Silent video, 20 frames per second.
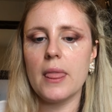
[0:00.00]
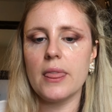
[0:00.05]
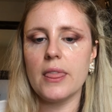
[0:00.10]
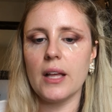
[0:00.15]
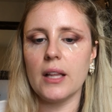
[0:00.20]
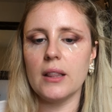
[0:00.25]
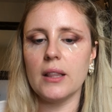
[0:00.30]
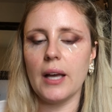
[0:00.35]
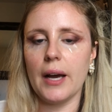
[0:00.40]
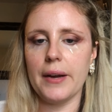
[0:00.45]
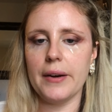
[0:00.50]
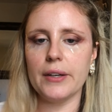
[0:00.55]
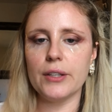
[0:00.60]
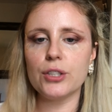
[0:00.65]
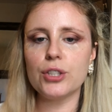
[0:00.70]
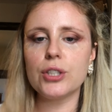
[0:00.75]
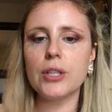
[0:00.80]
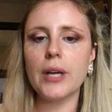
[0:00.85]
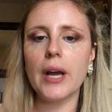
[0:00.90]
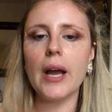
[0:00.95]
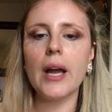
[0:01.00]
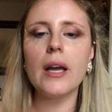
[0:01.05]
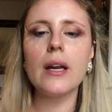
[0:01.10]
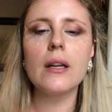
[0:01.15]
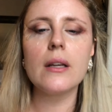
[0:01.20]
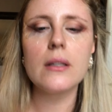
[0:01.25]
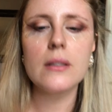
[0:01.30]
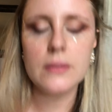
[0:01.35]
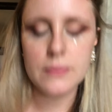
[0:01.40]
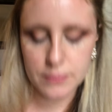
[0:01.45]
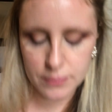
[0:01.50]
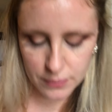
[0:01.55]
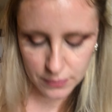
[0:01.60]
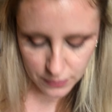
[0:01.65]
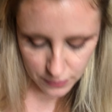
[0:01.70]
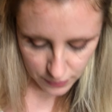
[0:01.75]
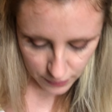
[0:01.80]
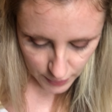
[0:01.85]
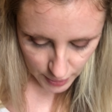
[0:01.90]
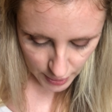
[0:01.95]
the lighter shade,
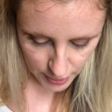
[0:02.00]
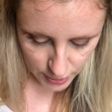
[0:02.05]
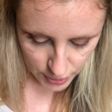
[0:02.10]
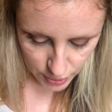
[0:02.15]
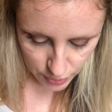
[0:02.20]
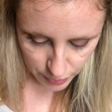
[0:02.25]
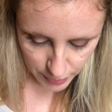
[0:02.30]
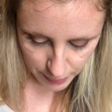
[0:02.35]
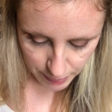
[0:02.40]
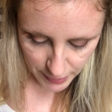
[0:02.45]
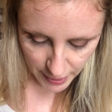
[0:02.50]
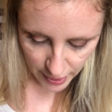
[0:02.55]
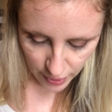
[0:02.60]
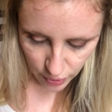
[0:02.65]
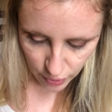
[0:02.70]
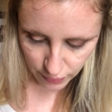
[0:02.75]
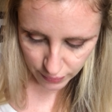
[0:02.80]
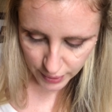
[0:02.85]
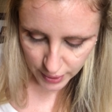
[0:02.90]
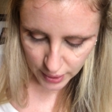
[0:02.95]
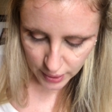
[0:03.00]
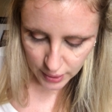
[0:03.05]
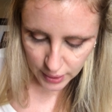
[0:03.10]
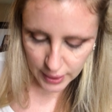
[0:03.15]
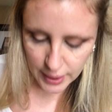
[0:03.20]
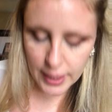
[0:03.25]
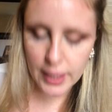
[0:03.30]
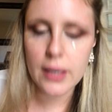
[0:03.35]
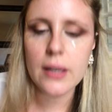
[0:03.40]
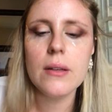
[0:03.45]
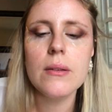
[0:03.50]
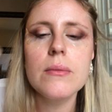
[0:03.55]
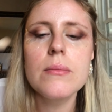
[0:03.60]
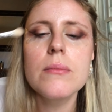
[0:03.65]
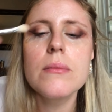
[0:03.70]
and sweep that over the lid.